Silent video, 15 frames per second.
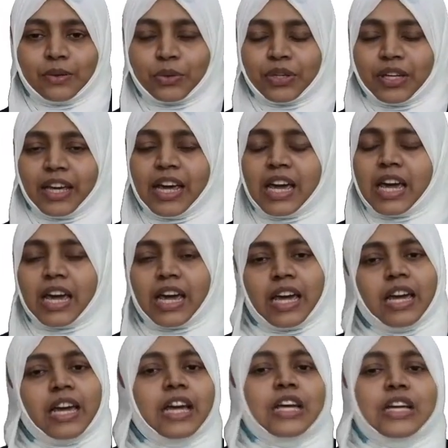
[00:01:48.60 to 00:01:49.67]

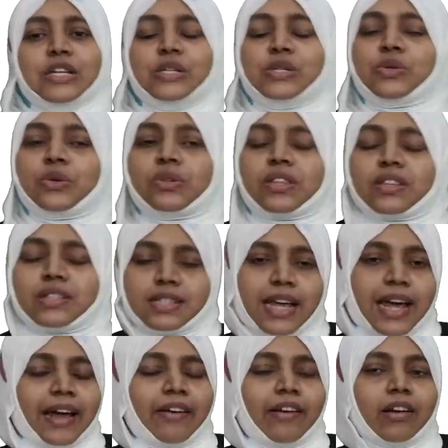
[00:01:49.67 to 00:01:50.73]
Okay, so this
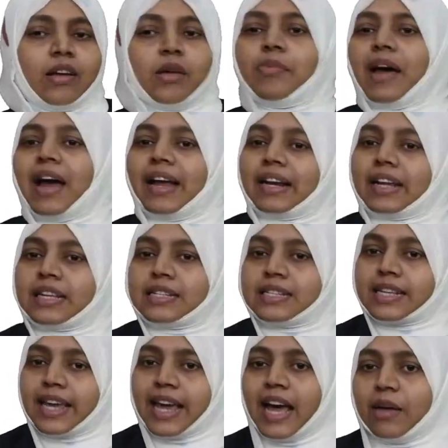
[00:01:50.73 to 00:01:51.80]
Arab and
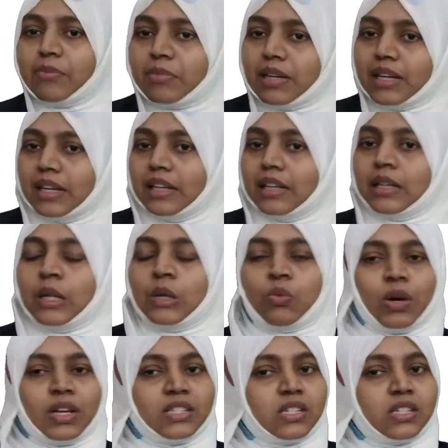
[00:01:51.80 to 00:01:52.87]
his camel
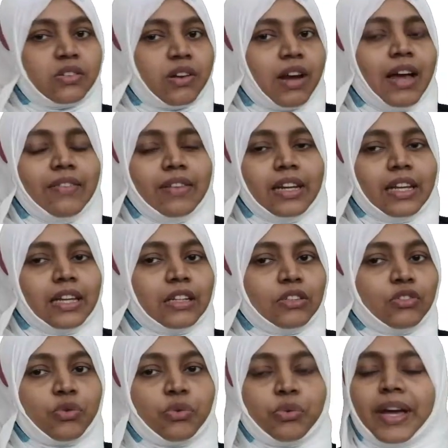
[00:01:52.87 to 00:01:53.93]
was traveling
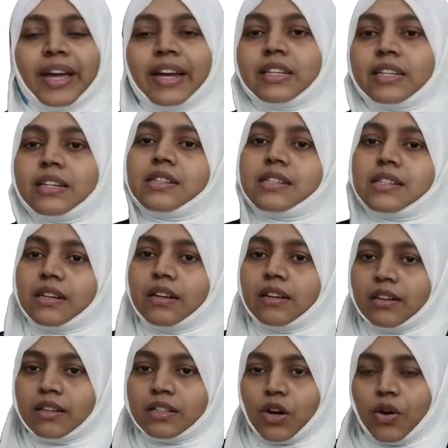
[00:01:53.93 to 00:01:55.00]
through a
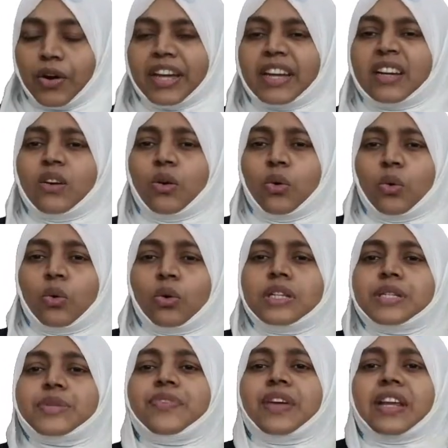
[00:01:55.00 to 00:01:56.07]
desert on a
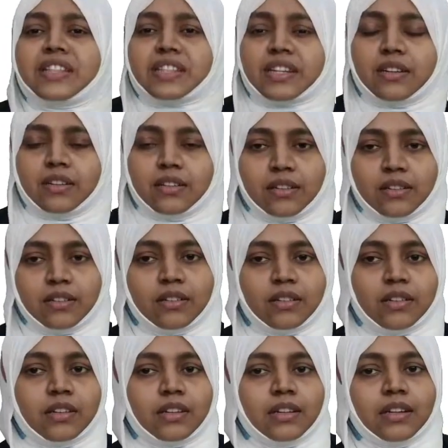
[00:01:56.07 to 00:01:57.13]
cold winter,
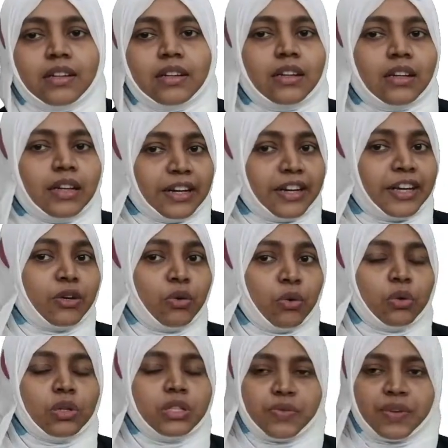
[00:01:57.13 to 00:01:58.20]
on a
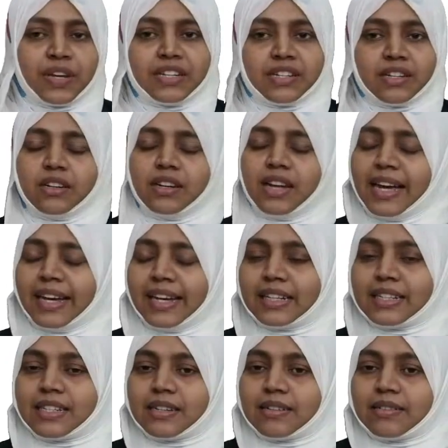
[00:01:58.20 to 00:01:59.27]
cold winter
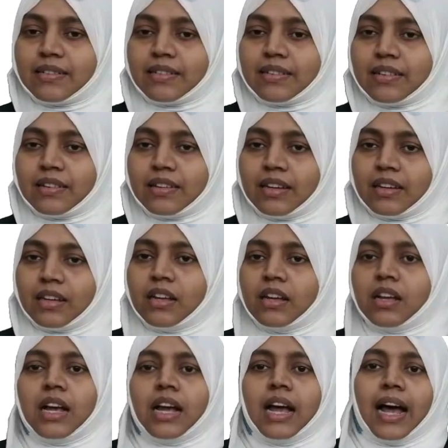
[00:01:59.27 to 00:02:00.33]
night.
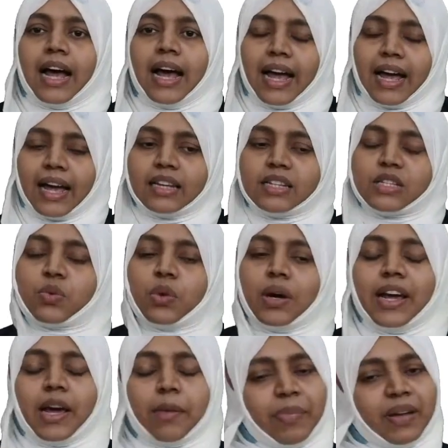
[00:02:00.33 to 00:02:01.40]
And
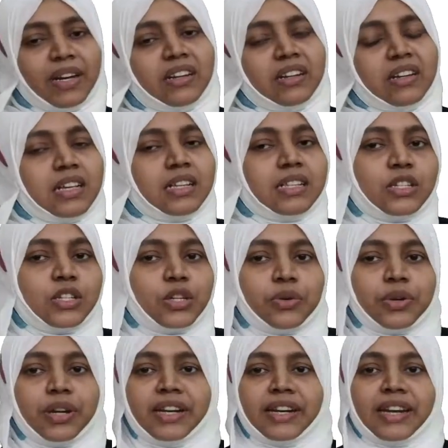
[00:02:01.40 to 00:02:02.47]
what happened is
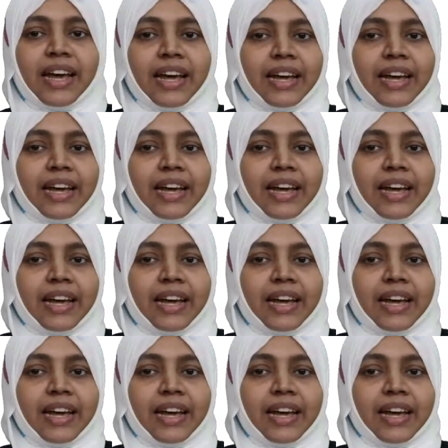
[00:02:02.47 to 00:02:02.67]
during